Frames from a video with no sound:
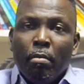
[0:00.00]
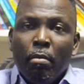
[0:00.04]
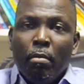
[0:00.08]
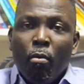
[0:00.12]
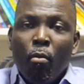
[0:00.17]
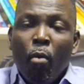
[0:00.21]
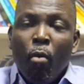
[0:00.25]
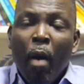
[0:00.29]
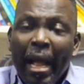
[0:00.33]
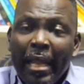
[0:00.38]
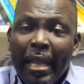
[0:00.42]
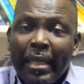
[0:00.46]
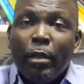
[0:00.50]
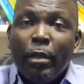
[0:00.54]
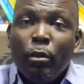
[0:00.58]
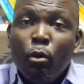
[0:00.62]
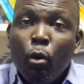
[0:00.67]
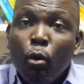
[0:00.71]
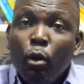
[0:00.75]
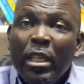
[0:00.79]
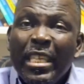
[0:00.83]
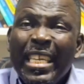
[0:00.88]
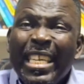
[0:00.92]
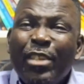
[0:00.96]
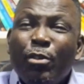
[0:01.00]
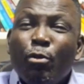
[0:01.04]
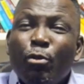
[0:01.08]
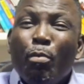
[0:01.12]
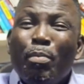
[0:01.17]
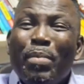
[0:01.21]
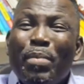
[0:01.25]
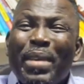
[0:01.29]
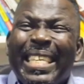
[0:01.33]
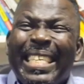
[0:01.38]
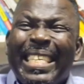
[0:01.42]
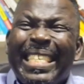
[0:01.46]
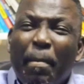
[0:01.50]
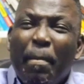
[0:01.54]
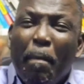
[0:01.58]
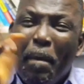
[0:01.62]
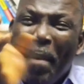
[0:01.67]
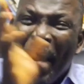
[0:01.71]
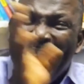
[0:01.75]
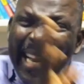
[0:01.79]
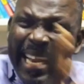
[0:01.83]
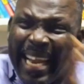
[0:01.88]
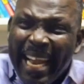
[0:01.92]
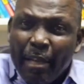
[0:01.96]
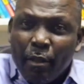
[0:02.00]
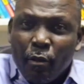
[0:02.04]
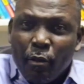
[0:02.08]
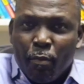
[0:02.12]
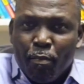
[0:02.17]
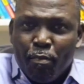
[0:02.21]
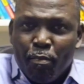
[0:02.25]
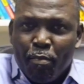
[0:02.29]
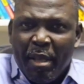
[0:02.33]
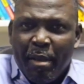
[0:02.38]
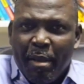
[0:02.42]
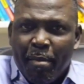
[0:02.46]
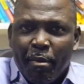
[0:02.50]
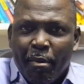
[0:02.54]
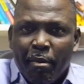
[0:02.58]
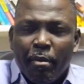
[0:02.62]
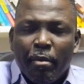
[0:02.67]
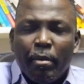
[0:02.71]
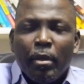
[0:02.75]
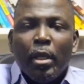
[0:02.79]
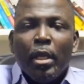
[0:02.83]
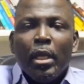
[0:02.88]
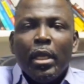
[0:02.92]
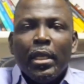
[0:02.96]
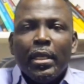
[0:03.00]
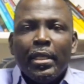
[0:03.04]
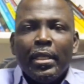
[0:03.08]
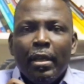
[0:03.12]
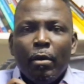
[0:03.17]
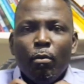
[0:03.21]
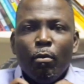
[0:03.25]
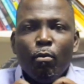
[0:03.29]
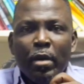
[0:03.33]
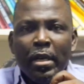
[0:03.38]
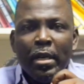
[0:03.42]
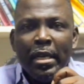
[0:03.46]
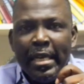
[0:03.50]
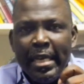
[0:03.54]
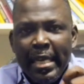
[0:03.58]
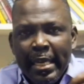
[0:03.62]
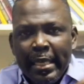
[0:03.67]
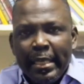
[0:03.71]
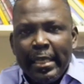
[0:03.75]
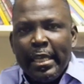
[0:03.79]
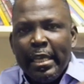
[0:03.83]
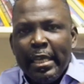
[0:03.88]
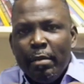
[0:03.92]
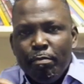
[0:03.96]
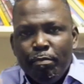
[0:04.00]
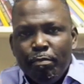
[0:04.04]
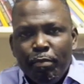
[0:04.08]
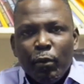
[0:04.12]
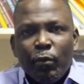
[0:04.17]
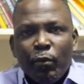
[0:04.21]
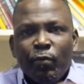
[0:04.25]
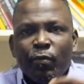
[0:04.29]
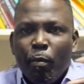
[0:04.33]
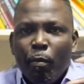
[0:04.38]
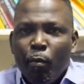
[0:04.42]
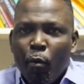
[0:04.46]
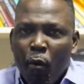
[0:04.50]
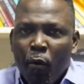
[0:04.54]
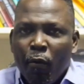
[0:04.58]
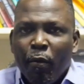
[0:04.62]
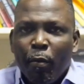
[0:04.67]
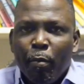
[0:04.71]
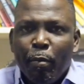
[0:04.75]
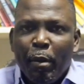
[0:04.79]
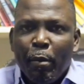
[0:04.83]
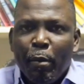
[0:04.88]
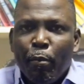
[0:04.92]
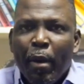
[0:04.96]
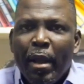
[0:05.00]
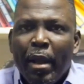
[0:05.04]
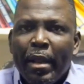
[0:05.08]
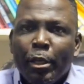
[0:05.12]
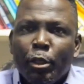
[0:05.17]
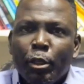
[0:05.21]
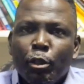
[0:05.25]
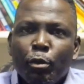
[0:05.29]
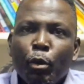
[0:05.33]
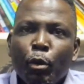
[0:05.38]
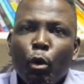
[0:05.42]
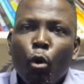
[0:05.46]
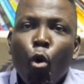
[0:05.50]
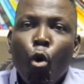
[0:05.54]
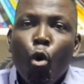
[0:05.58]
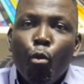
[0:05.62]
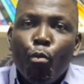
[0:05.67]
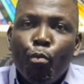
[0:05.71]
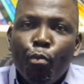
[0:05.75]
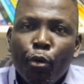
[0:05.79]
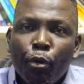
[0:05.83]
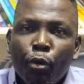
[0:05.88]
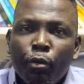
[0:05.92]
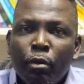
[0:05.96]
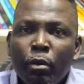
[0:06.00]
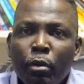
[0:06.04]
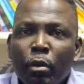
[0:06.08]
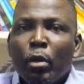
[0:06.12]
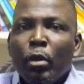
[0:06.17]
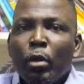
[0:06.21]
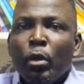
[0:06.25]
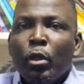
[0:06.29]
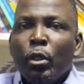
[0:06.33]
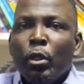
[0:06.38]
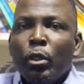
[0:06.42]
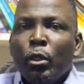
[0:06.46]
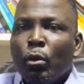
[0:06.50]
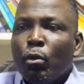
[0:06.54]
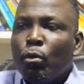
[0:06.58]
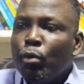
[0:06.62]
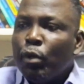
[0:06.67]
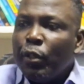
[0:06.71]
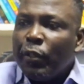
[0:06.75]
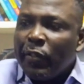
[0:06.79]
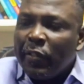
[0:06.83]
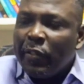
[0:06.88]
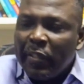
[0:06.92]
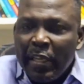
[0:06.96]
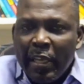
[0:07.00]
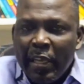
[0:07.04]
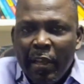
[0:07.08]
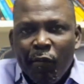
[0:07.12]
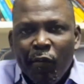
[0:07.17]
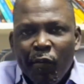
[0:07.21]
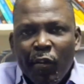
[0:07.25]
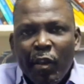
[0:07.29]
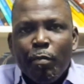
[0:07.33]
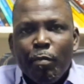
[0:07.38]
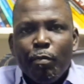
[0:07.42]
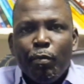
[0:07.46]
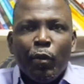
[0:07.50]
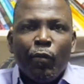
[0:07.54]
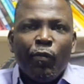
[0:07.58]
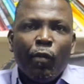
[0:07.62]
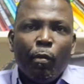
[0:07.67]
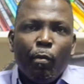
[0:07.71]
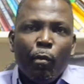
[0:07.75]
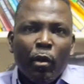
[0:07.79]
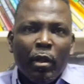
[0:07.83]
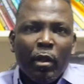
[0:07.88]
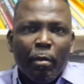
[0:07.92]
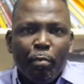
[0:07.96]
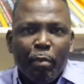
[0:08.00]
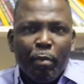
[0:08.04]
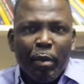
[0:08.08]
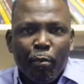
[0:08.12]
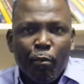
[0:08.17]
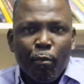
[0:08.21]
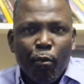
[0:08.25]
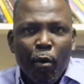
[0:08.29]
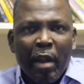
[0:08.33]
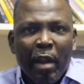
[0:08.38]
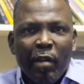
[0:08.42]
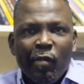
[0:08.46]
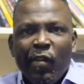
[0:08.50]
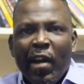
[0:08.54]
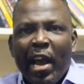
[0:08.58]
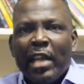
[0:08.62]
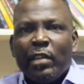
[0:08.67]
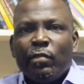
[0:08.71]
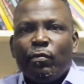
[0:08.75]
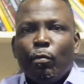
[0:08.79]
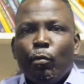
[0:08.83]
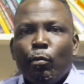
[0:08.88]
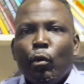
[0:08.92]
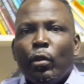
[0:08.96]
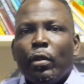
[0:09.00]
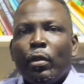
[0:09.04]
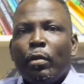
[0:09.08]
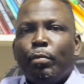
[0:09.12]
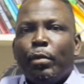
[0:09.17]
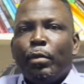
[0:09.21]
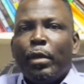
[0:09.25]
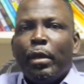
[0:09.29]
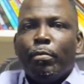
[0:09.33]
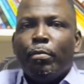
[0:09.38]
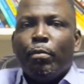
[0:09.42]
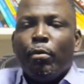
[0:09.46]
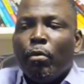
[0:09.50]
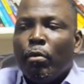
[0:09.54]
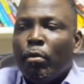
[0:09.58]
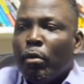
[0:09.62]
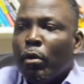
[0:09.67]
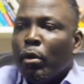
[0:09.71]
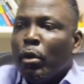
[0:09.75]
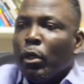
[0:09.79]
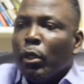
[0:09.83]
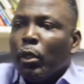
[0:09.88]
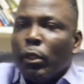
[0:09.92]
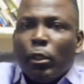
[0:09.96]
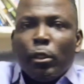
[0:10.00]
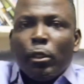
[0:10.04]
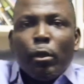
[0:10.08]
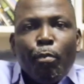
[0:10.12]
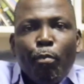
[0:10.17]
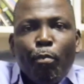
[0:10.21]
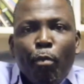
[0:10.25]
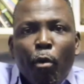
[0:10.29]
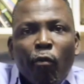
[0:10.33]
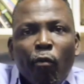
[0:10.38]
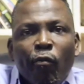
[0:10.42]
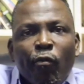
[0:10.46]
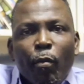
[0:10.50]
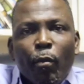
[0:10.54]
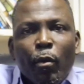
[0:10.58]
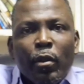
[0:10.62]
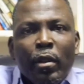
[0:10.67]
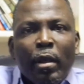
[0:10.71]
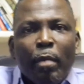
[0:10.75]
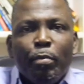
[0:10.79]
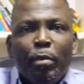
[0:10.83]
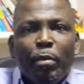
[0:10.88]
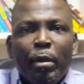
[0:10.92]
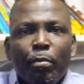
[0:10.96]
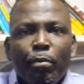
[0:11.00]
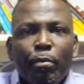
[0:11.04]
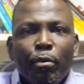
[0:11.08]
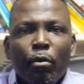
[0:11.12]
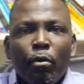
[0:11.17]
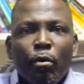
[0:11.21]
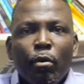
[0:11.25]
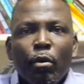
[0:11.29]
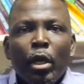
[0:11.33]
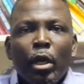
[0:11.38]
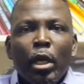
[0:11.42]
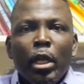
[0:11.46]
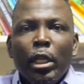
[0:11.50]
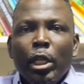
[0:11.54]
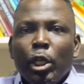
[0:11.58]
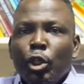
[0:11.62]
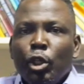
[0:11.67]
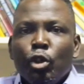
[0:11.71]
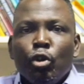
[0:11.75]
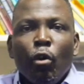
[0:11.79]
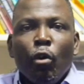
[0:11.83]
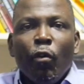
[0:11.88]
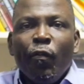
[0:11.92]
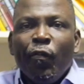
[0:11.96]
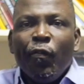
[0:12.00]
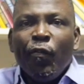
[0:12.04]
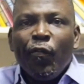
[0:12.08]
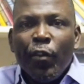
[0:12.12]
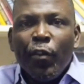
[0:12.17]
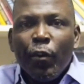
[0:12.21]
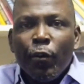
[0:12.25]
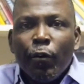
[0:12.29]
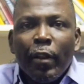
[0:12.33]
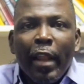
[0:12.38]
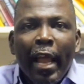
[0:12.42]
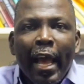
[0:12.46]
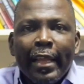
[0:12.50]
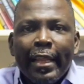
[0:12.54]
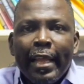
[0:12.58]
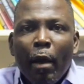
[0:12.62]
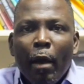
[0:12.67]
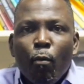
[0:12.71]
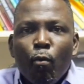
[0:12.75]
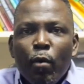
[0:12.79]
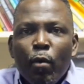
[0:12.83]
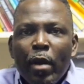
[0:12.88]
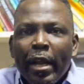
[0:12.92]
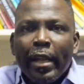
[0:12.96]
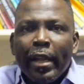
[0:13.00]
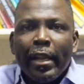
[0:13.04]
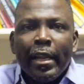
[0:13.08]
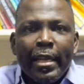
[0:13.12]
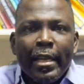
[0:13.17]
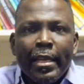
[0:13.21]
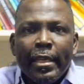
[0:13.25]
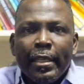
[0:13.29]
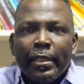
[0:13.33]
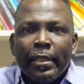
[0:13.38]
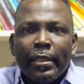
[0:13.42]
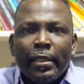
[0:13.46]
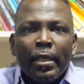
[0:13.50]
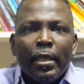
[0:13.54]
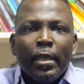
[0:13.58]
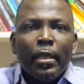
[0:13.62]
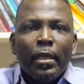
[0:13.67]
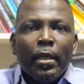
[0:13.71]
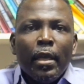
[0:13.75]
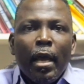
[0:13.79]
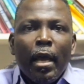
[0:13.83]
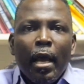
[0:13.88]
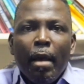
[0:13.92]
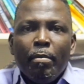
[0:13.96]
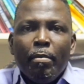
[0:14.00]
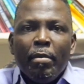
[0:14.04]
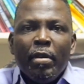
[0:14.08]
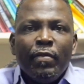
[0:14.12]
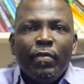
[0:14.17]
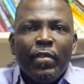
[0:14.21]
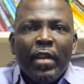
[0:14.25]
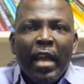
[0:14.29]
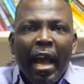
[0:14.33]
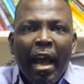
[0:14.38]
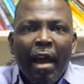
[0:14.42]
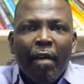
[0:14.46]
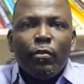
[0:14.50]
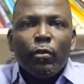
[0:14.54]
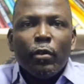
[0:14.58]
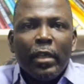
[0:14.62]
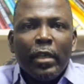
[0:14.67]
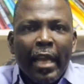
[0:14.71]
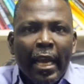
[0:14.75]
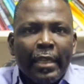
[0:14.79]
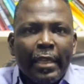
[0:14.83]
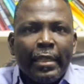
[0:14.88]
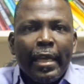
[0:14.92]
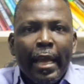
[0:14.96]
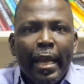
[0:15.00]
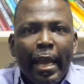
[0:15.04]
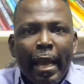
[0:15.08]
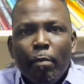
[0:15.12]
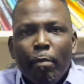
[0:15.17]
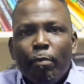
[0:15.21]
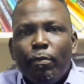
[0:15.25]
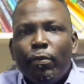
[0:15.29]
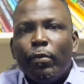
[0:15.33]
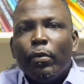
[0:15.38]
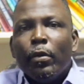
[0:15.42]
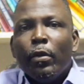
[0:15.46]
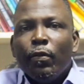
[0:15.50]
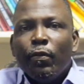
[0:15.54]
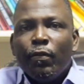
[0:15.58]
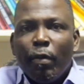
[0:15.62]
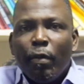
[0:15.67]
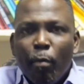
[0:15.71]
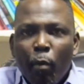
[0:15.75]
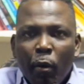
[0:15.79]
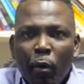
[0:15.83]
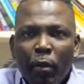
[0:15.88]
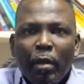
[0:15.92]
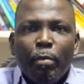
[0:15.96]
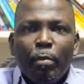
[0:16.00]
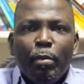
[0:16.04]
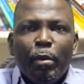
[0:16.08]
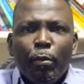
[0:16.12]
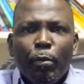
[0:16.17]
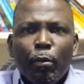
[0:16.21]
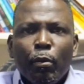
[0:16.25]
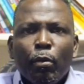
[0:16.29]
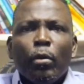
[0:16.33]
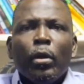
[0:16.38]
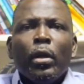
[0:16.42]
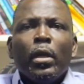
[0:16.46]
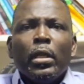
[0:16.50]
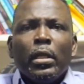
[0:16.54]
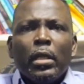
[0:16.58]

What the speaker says: While they don't need to be dependent on people, they will need input from other people, and they should be open to receive input from other people, advice from other people, support from other people. They should not feel like they're weaklings if they have to get help from other people.